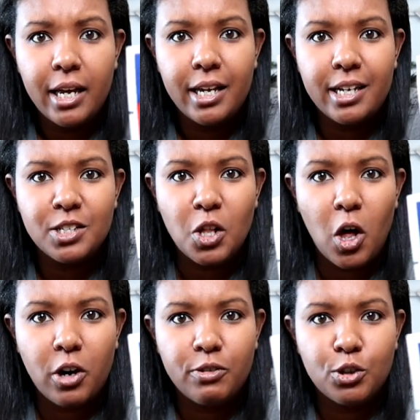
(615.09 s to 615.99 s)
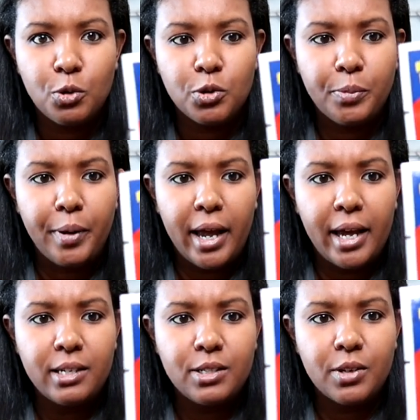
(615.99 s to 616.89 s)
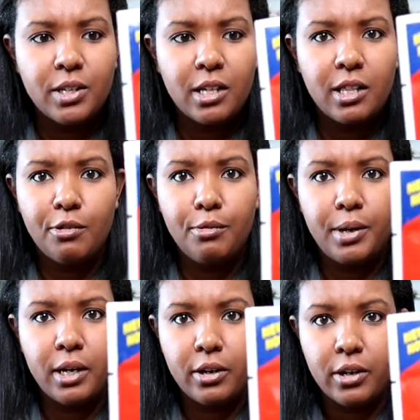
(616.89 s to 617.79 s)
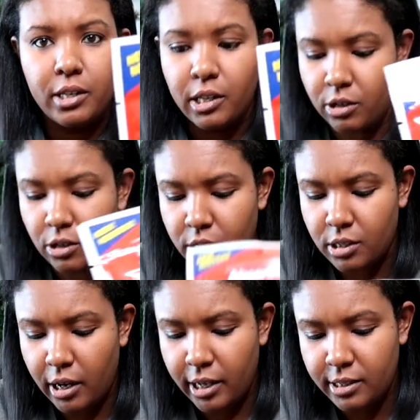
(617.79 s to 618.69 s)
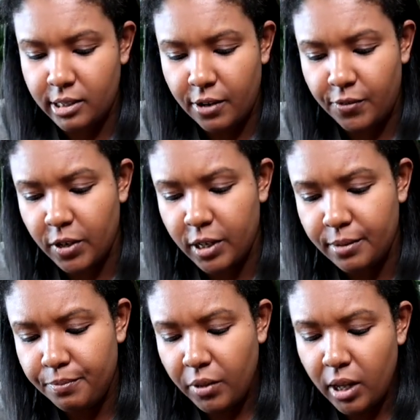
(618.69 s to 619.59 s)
He has a lot of shoulder pain, so I thought that would be a good little stocking stuffer.